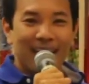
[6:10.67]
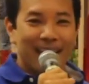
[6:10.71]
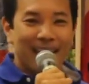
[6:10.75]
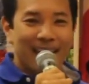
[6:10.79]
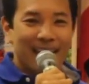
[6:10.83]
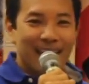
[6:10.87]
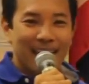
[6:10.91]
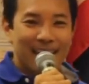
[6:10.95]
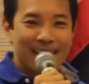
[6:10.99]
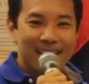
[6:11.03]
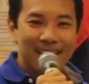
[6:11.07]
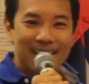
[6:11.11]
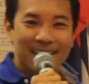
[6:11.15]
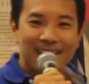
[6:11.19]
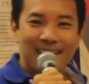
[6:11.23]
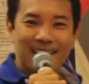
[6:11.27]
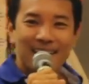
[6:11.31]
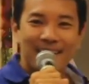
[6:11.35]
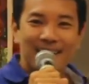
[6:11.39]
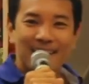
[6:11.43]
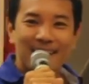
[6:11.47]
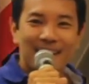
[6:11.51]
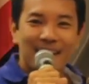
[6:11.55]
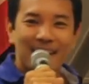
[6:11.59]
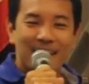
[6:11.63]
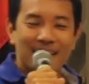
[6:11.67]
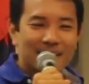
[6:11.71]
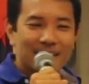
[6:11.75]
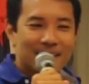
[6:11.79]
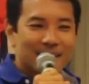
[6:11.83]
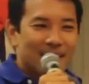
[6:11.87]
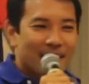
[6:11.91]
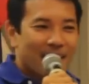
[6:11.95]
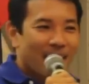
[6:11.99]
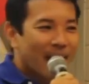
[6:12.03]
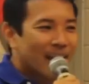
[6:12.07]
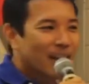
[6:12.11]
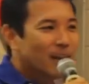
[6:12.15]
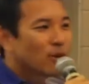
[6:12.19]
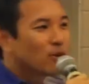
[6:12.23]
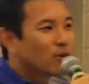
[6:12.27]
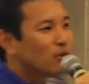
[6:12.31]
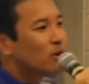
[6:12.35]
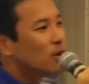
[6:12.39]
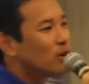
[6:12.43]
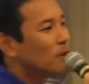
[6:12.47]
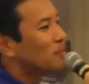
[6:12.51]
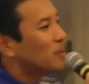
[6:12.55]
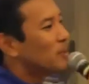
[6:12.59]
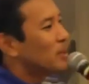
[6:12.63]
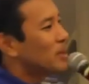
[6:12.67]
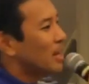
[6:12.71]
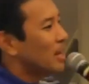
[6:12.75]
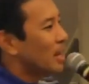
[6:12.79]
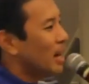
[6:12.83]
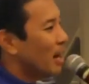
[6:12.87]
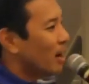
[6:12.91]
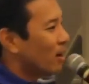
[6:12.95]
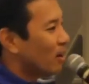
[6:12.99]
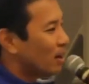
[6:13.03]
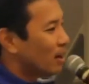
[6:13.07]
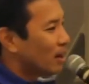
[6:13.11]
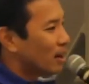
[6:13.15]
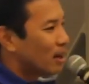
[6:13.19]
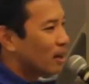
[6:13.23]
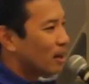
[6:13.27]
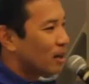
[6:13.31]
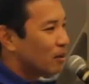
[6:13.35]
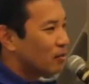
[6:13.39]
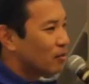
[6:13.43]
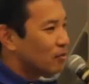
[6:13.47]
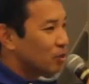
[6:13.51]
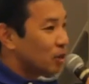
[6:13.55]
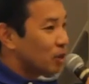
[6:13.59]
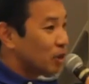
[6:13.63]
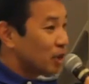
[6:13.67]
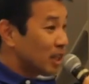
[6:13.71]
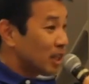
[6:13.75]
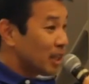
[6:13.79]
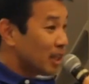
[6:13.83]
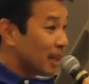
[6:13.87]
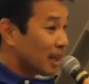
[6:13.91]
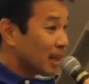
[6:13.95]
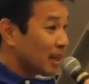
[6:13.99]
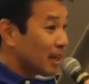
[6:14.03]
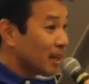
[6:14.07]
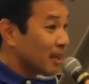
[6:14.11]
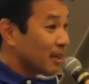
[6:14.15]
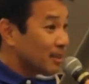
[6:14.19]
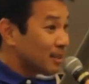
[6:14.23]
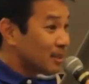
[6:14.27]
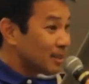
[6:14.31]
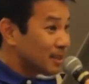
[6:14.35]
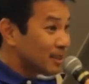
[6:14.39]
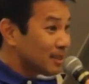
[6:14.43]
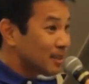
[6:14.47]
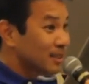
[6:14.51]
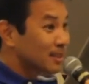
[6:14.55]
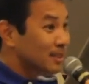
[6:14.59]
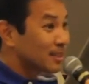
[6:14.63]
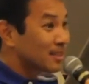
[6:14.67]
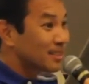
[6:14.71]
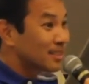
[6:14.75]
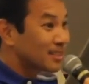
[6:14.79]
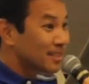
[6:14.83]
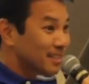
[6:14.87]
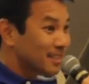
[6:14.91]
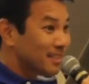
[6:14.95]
And I grew up in the era of dirty lickings.